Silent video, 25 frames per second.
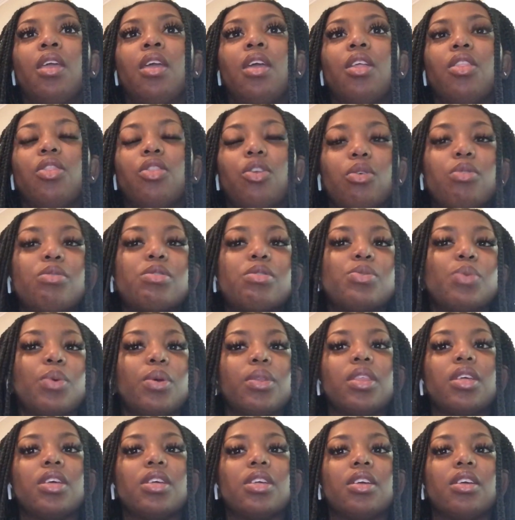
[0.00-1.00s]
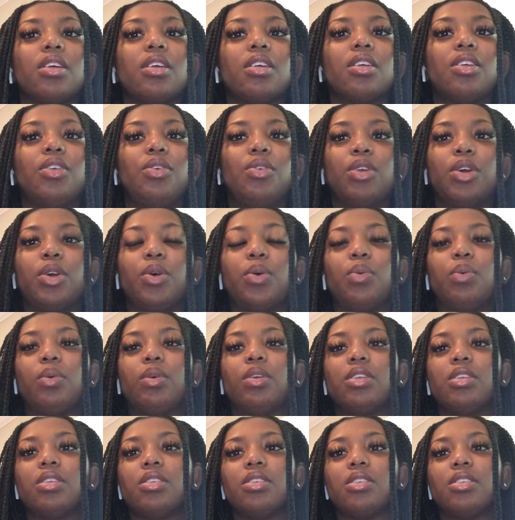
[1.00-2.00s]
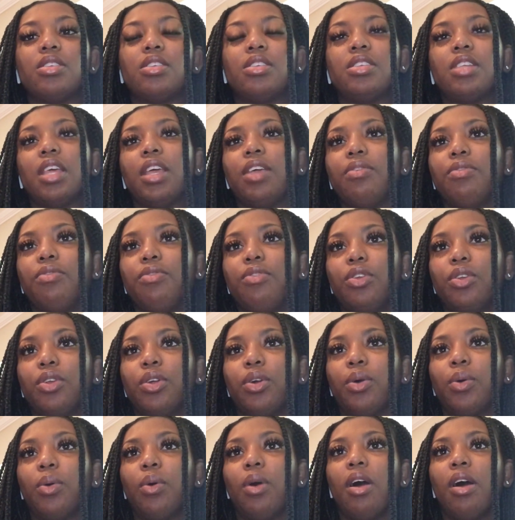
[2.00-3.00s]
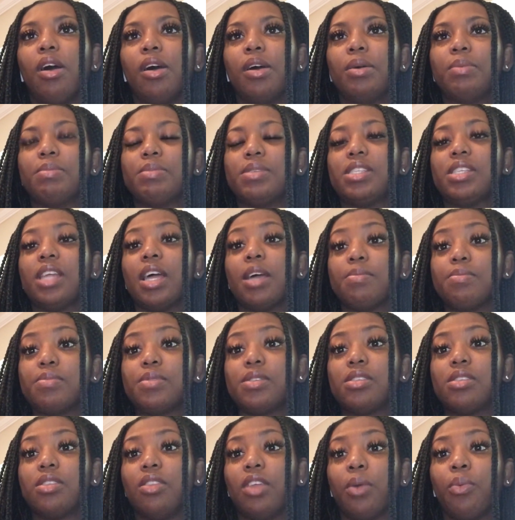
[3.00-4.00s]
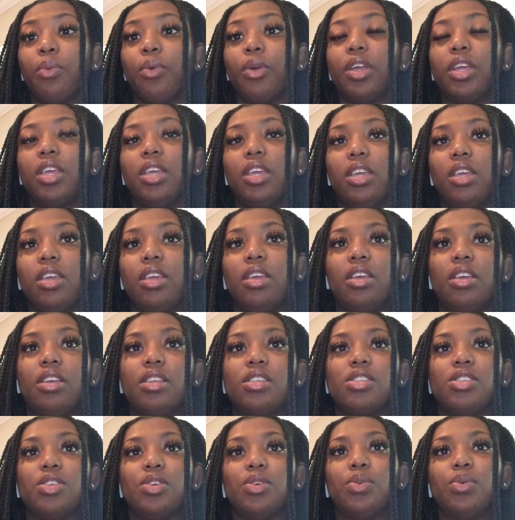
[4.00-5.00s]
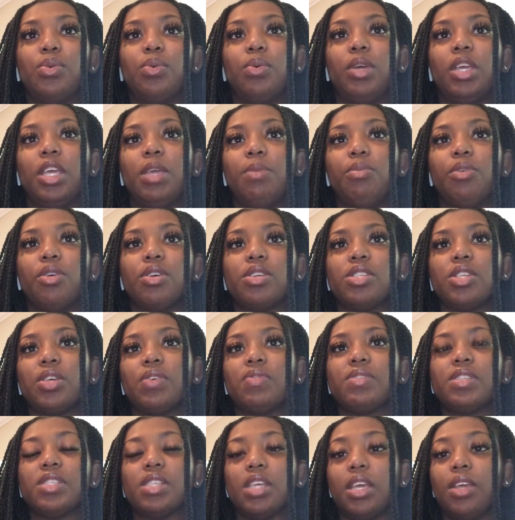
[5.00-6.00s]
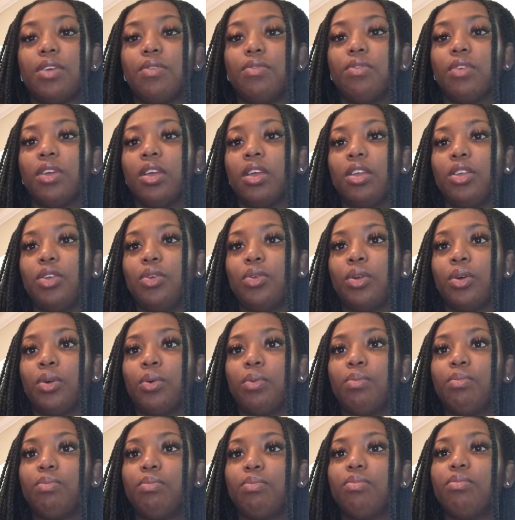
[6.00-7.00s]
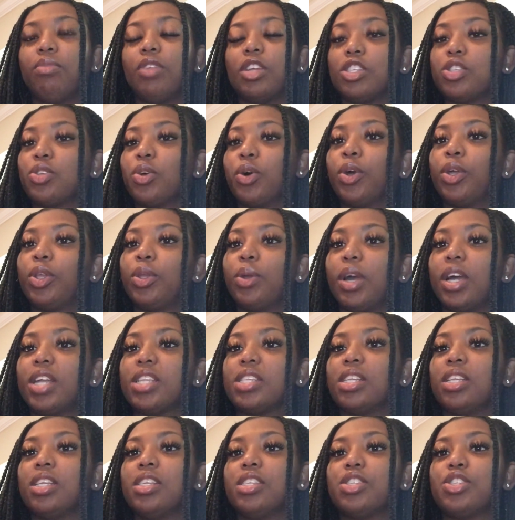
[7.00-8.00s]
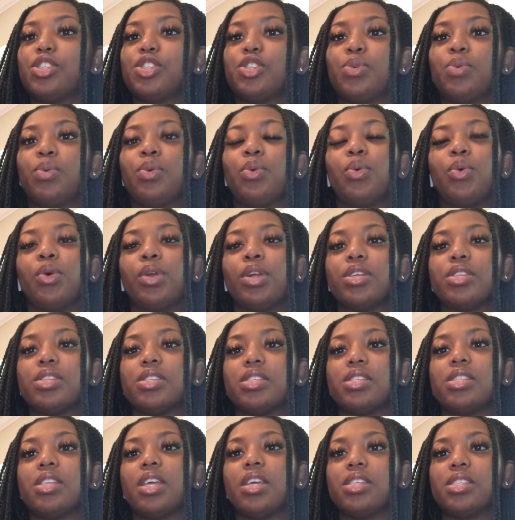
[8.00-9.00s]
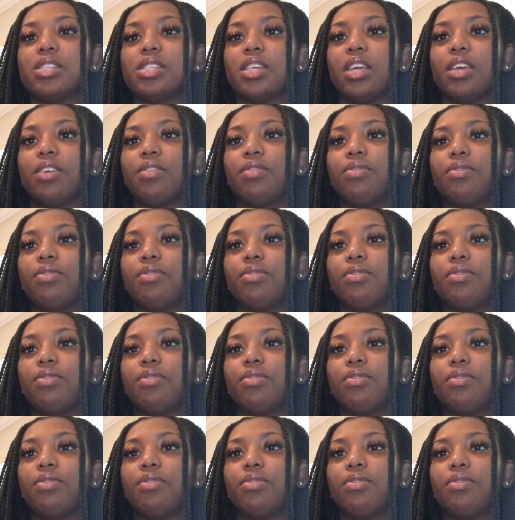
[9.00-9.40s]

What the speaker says: Those were the, safe, steps that were key to keep yourself safe. And, that's all you had to listen to in order to stay safe.